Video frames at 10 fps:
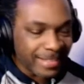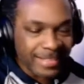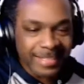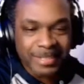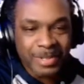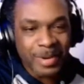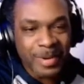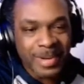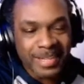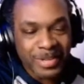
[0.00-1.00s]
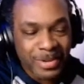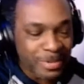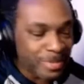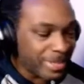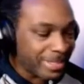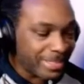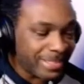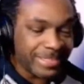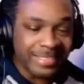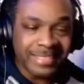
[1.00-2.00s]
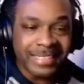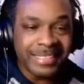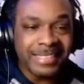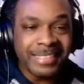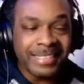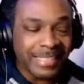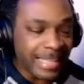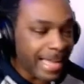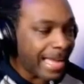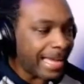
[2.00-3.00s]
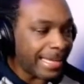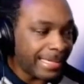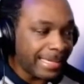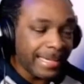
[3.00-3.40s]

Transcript: it's so, yo man, this the, alright,